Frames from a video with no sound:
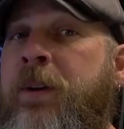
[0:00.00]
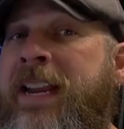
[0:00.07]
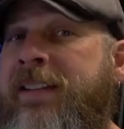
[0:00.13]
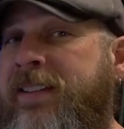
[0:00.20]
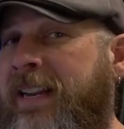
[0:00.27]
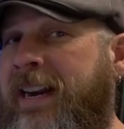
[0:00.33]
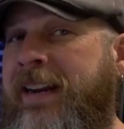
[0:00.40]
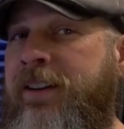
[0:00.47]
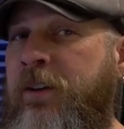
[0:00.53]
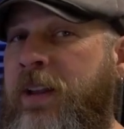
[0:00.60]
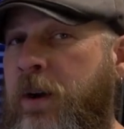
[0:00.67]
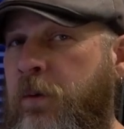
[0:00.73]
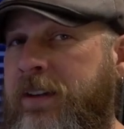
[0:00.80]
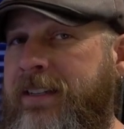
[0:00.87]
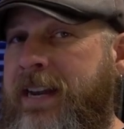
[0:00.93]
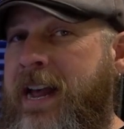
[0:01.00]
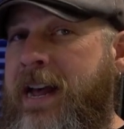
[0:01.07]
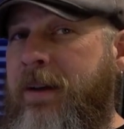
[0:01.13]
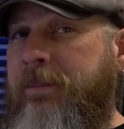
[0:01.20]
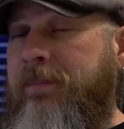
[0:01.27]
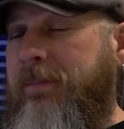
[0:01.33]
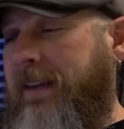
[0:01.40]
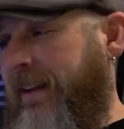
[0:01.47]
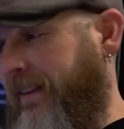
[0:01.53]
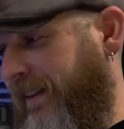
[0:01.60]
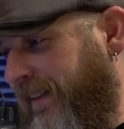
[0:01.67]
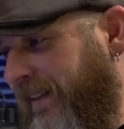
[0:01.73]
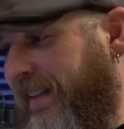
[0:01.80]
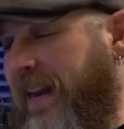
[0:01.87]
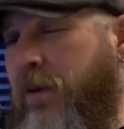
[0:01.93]
Dan said I could do that one Tom, and
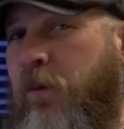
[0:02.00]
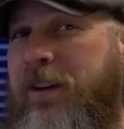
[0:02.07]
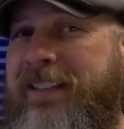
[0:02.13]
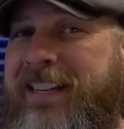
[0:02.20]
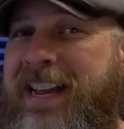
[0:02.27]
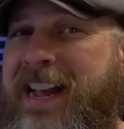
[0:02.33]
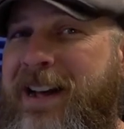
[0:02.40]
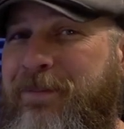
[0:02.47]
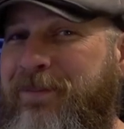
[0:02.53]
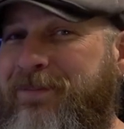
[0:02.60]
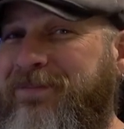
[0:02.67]
this is that one Tom.